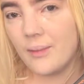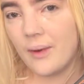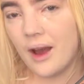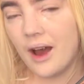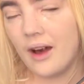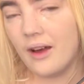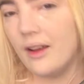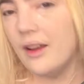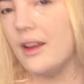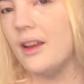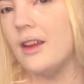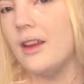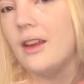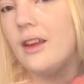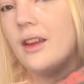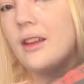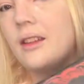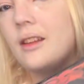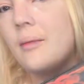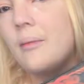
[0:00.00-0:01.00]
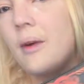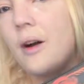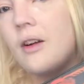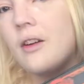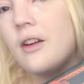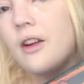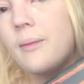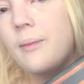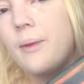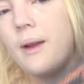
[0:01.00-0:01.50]
palette, the
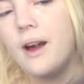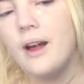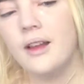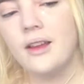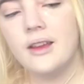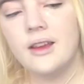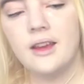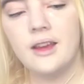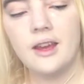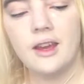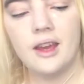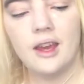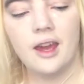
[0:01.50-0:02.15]
Monarch palette,